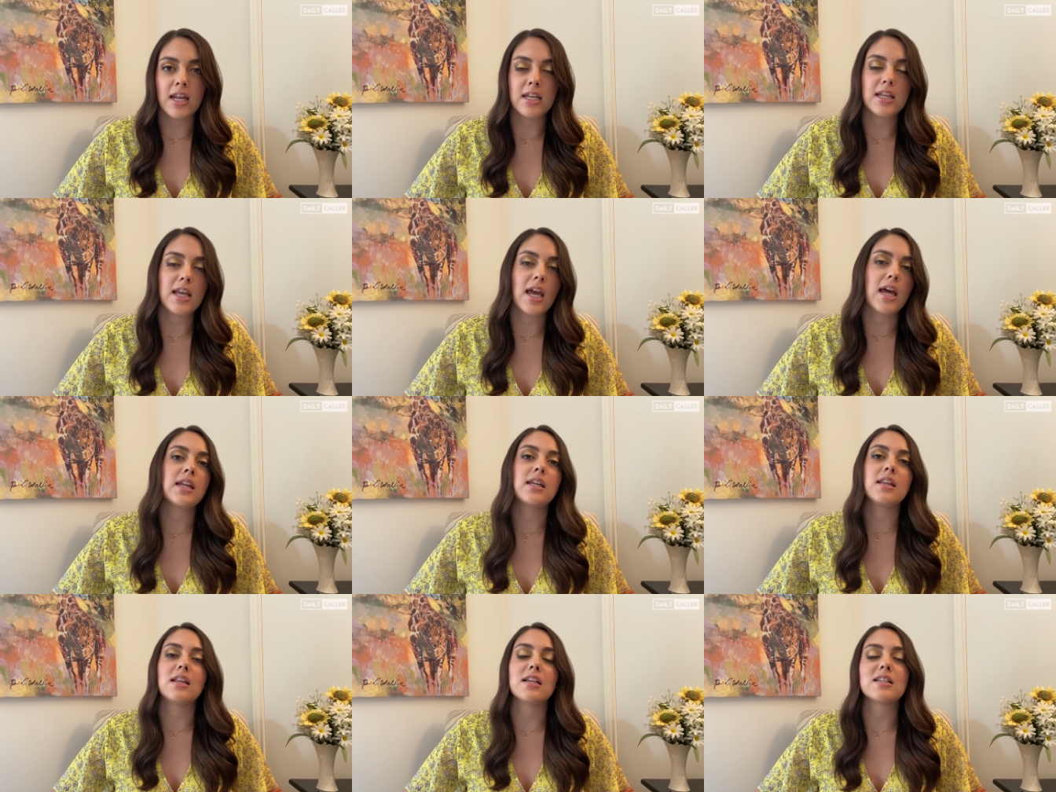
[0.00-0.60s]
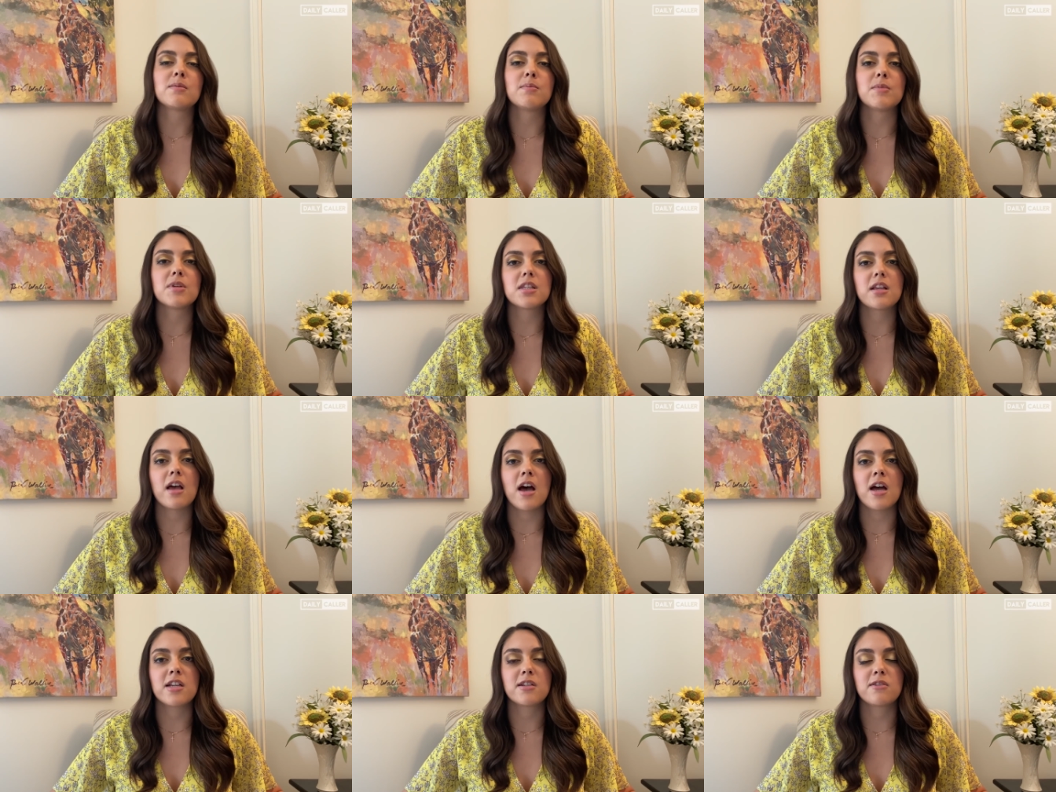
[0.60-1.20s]
and getting this
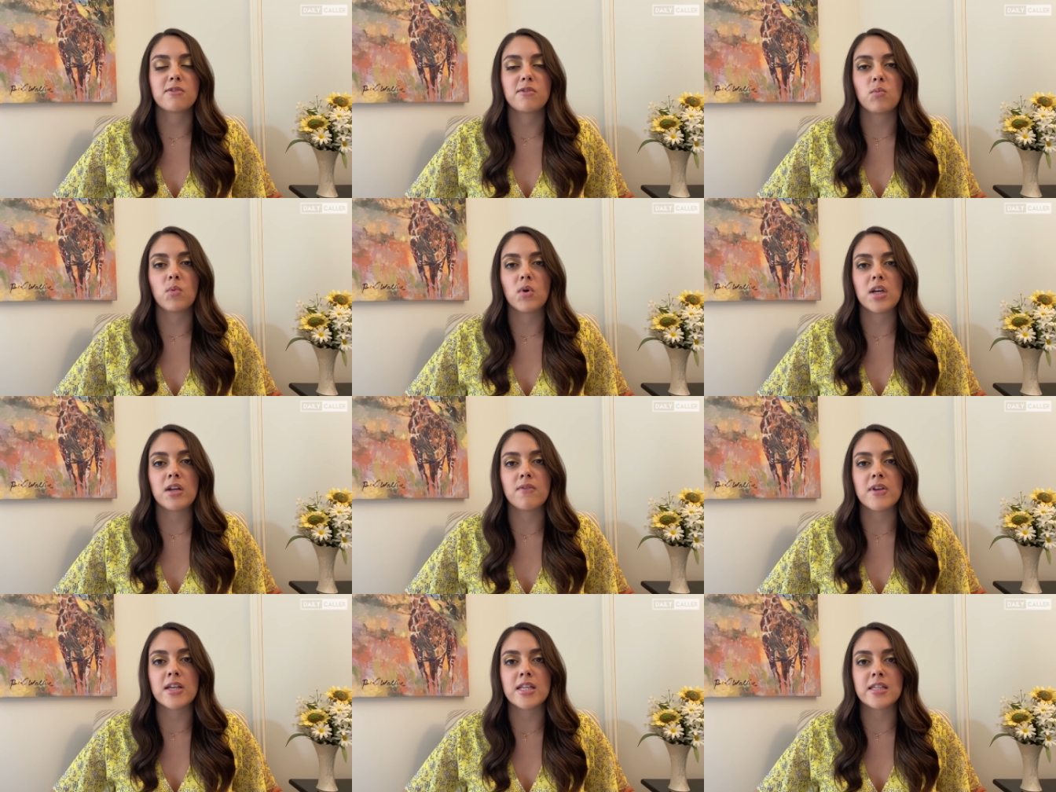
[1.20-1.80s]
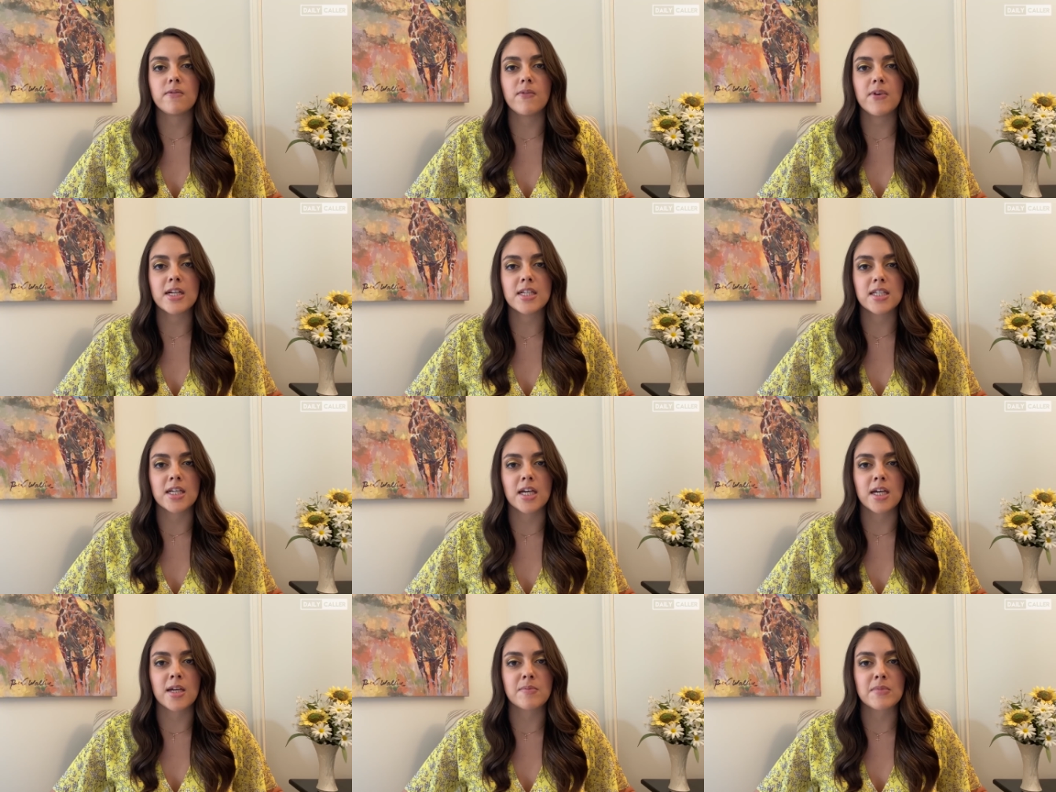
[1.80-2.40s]
massage from one of his
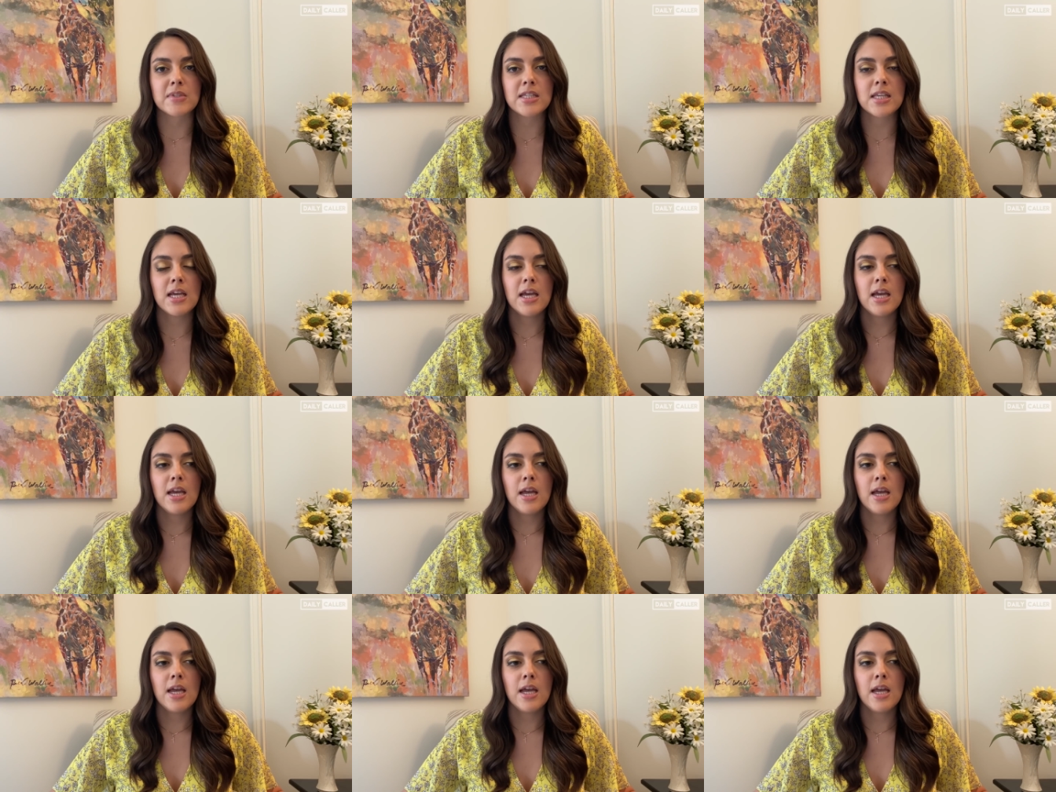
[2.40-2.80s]
victims.